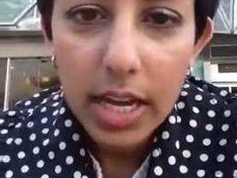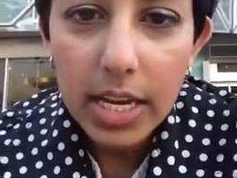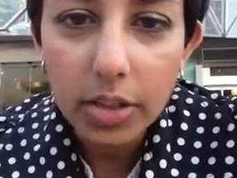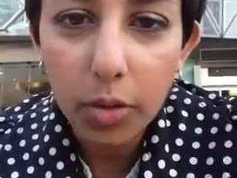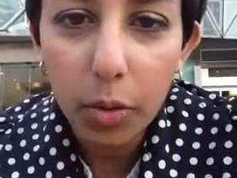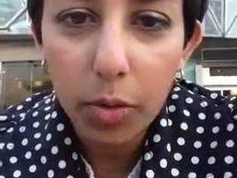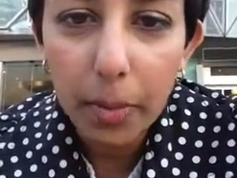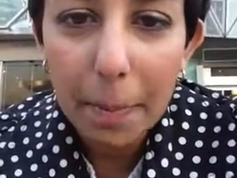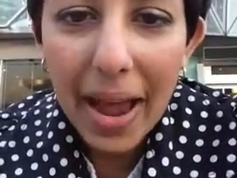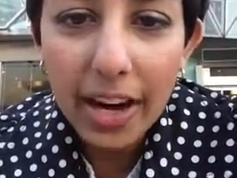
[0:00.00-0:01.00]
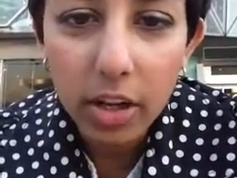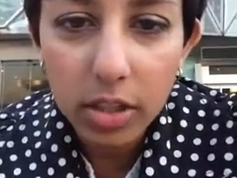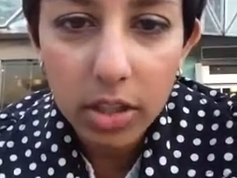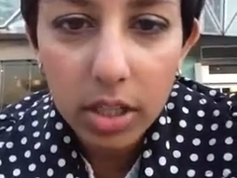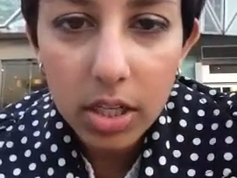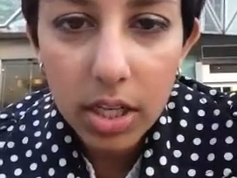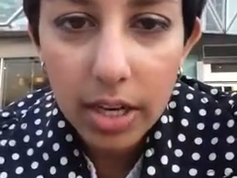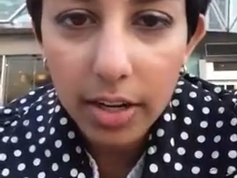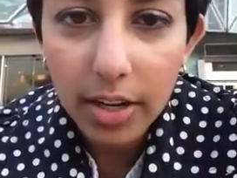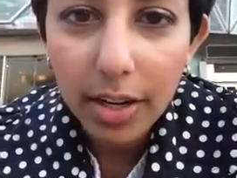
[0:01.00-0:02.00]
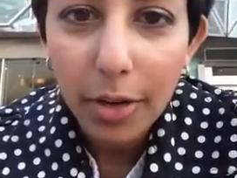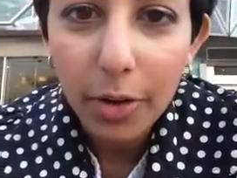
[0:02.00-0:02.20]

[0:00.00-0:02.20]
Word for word: is called Macca's here,